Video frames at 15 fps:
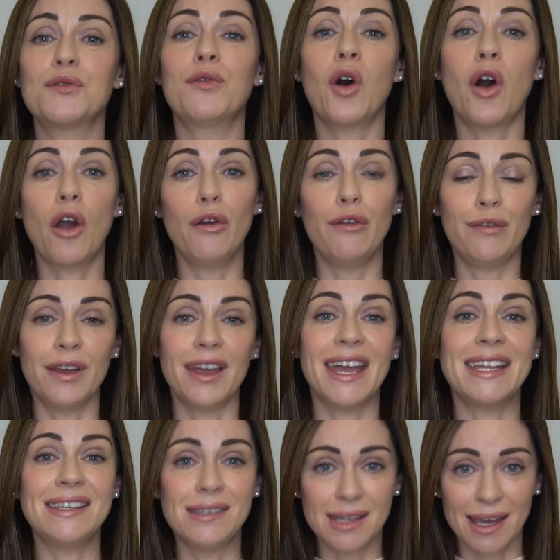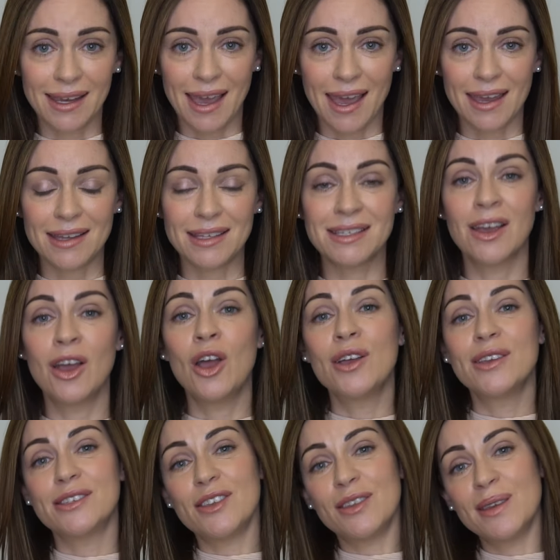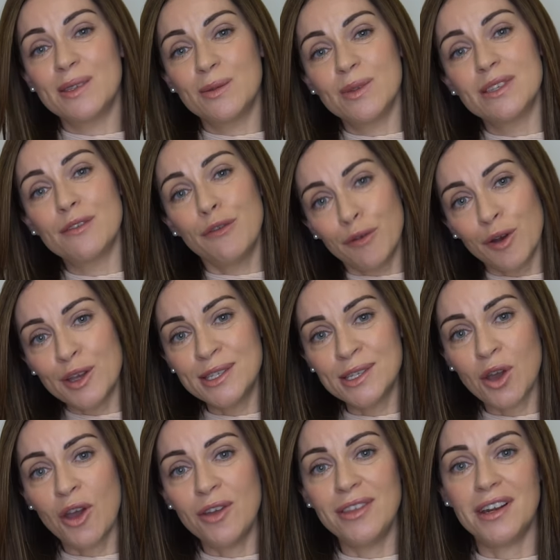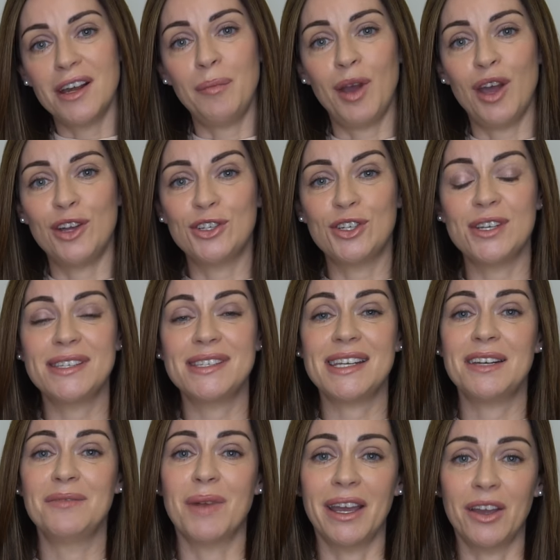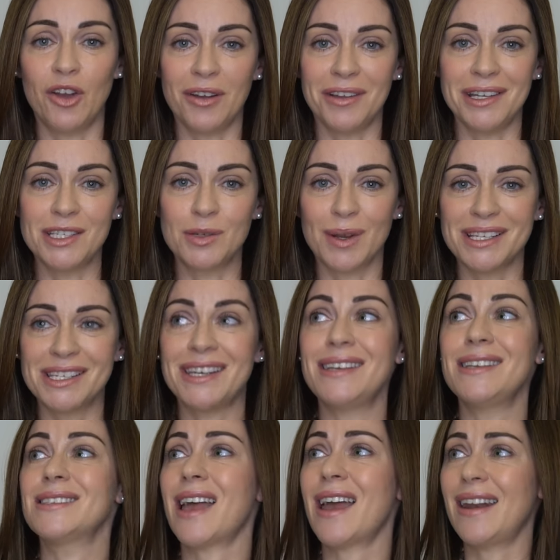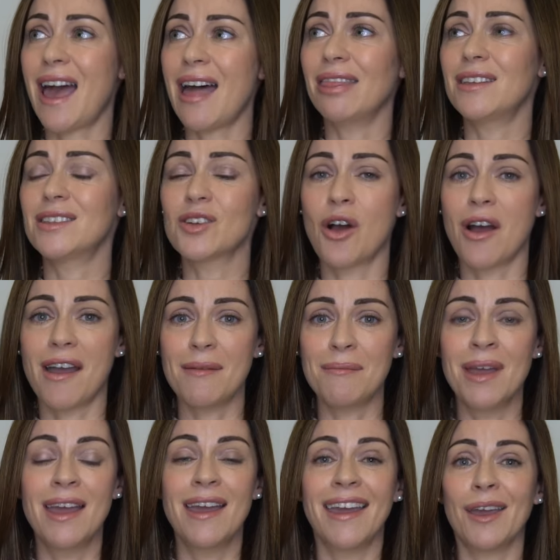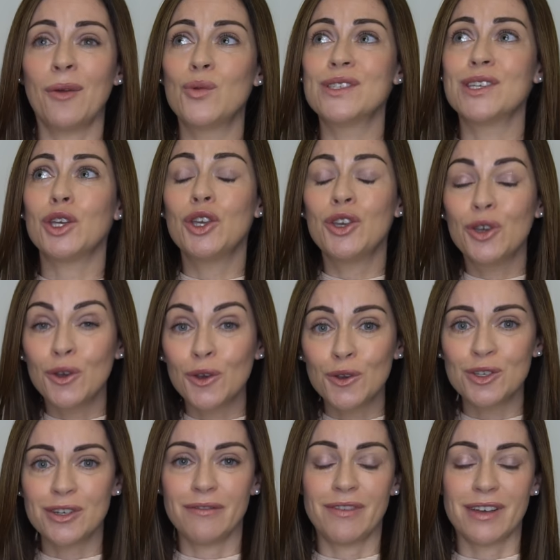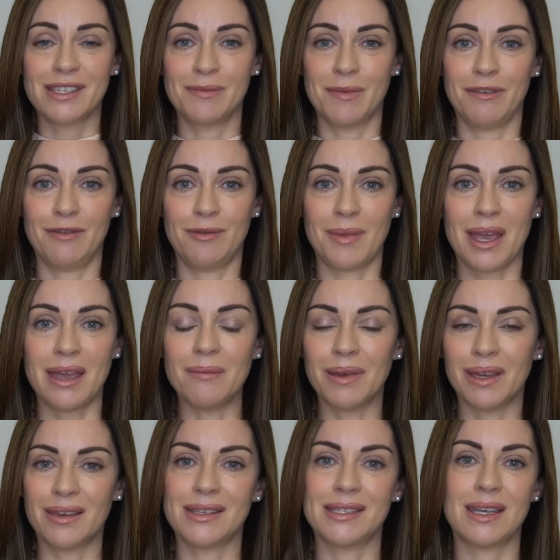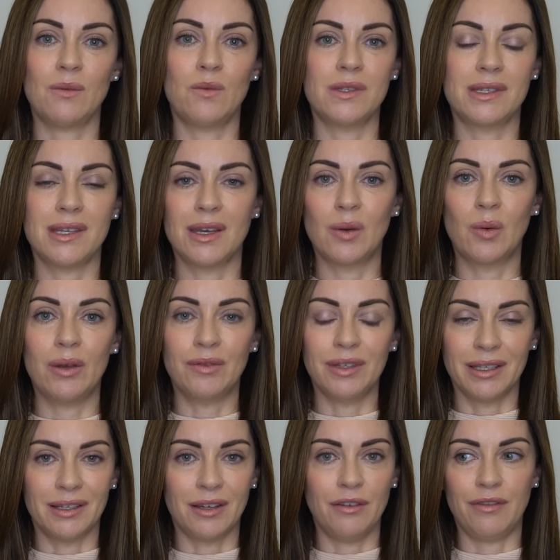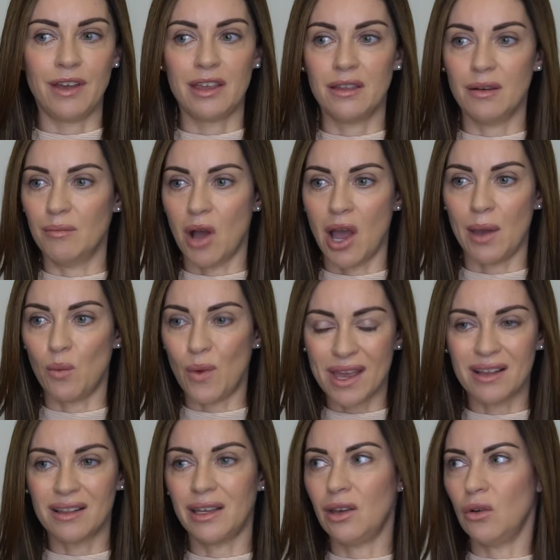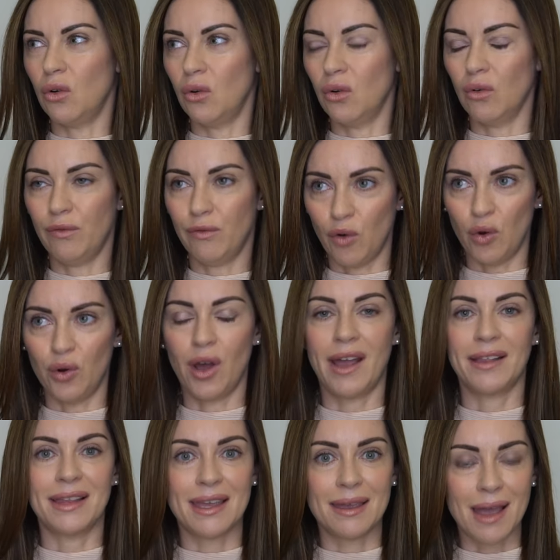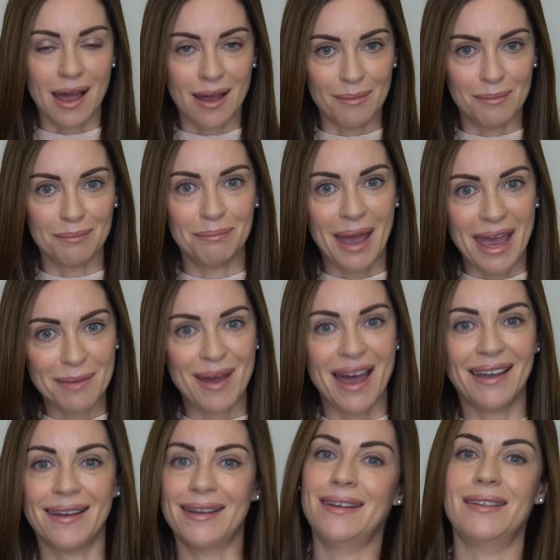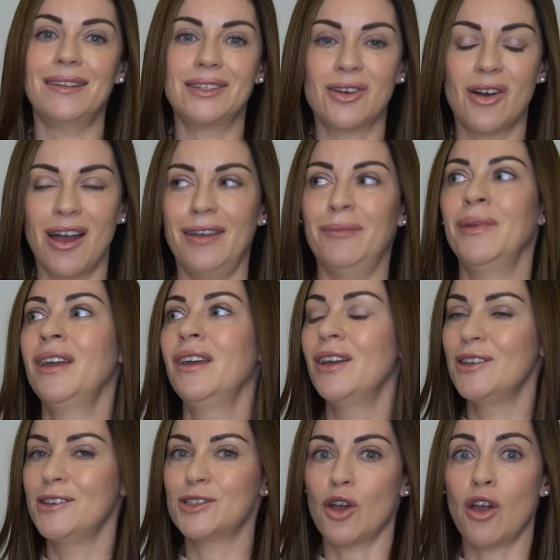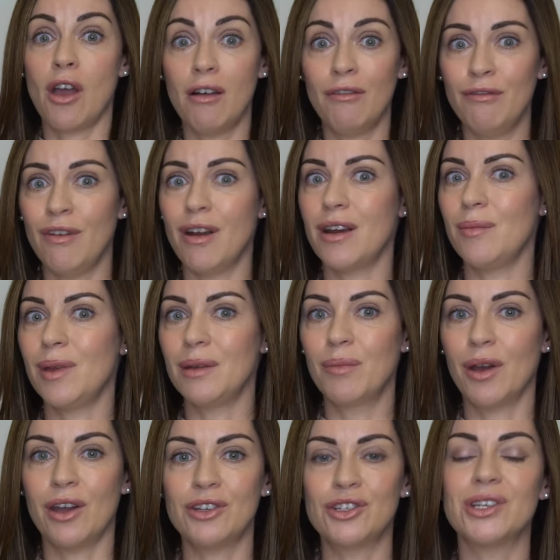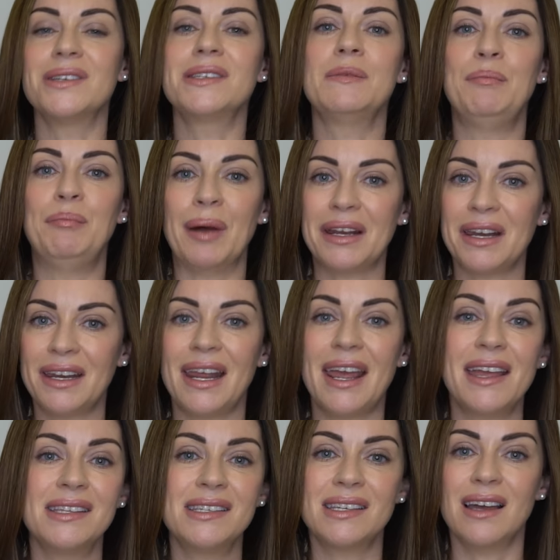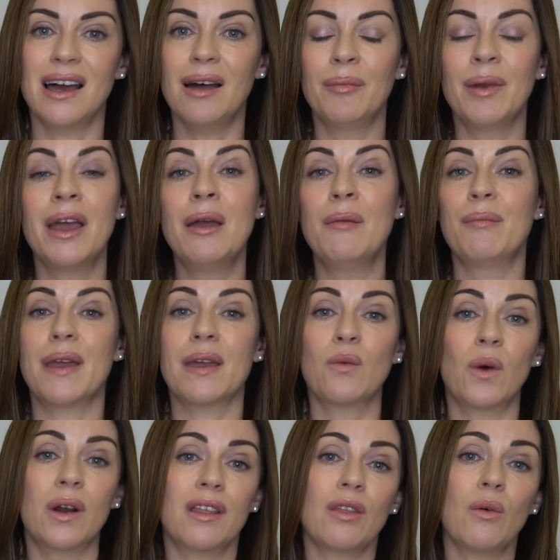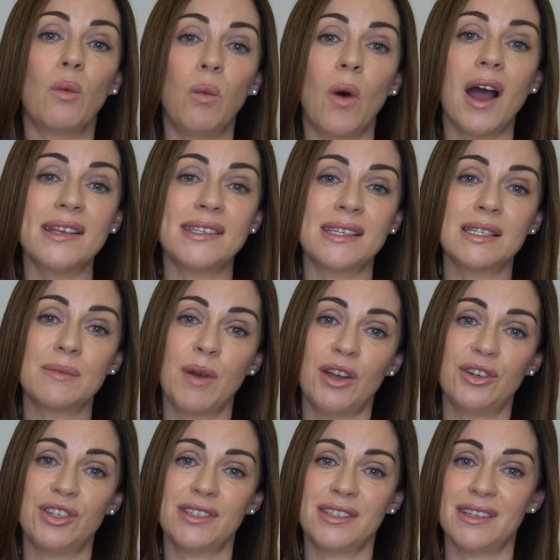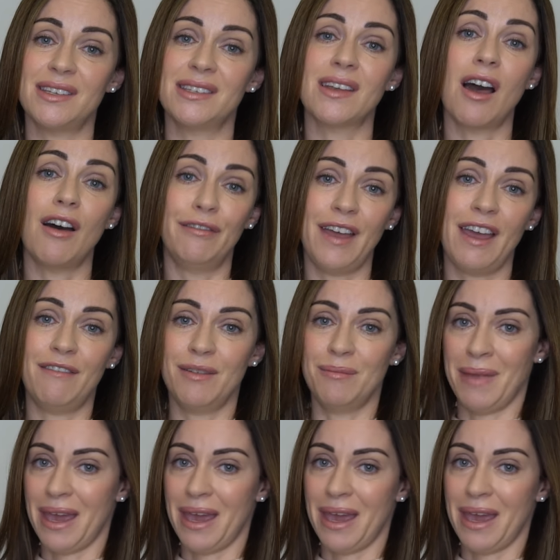for over a decade. So this was the first coat that I purchased in my early 20s. And at the time, it was a huge investment for me because it was the equivalent of either my weekly or fortnightly pay packet at the time. So a very big purchase, but it ended up being one of the wisest purchases I've ever